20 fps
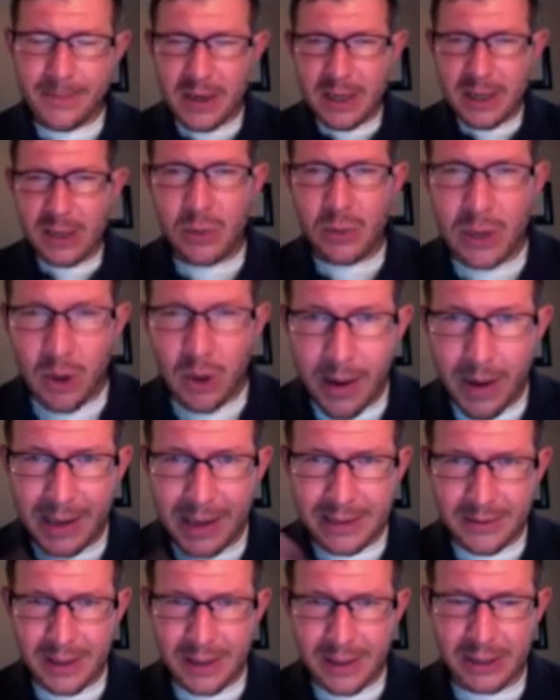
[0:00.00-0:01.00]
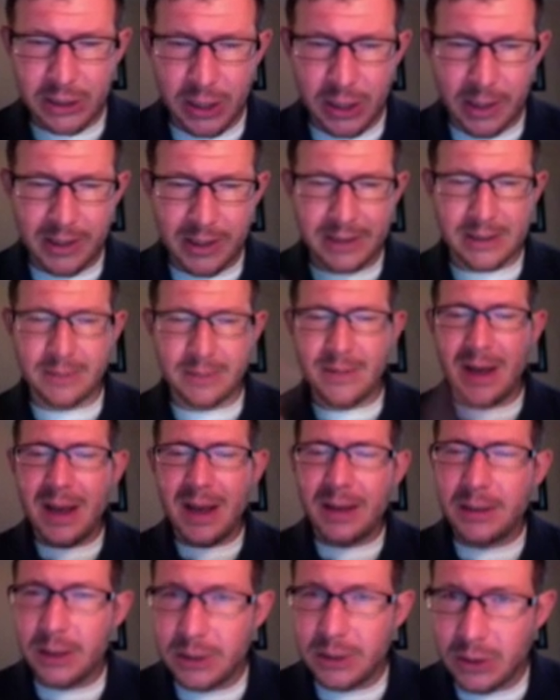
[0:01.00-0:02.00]
Again, we go back to that Shuckism.
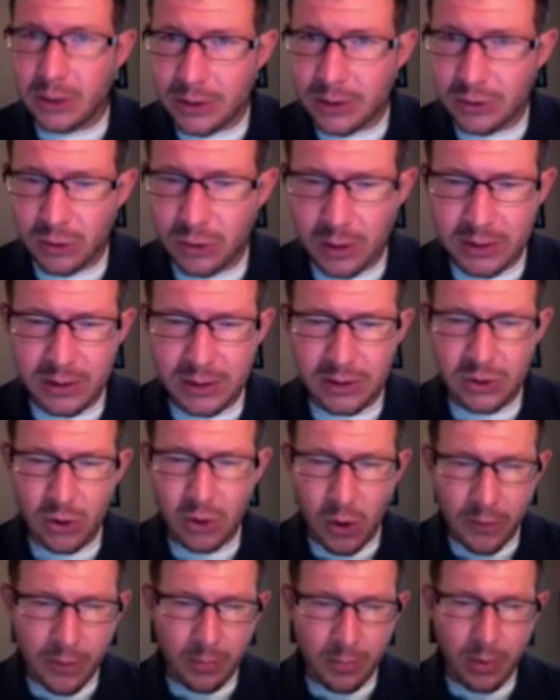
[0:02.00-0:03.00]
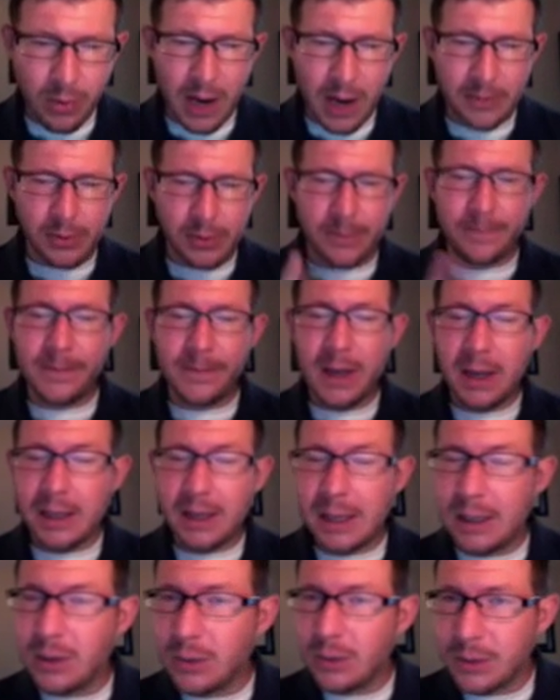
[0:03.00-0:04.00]
Does your instruction solve a problem?
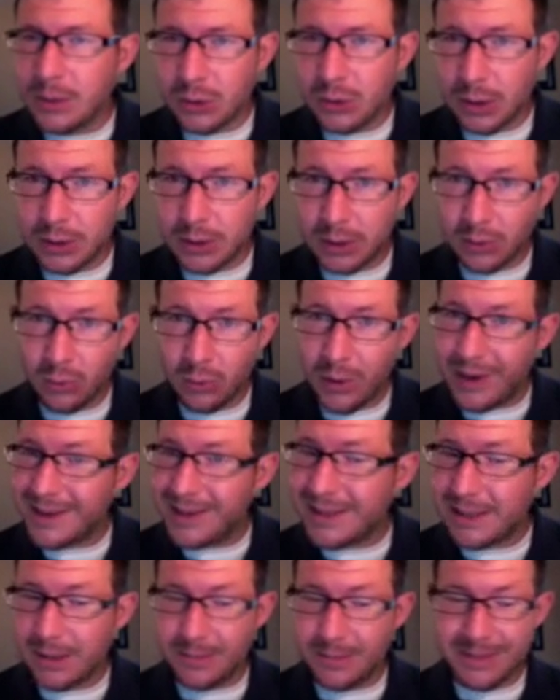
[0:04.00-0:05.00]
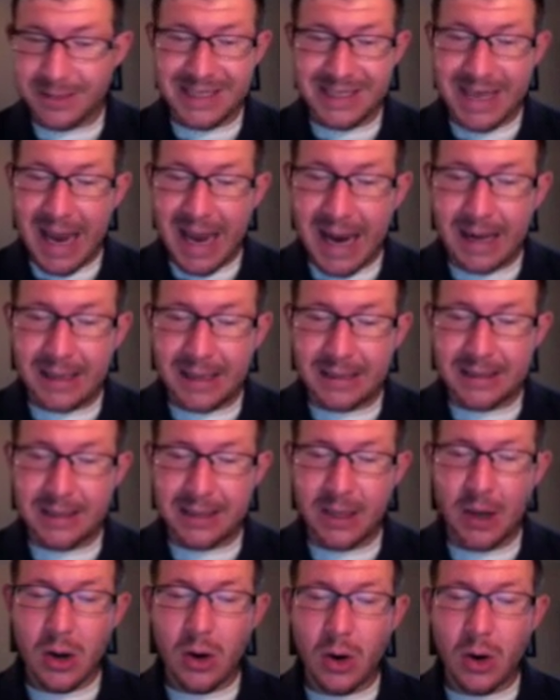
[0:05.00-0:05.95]
Can your instruction raise some status?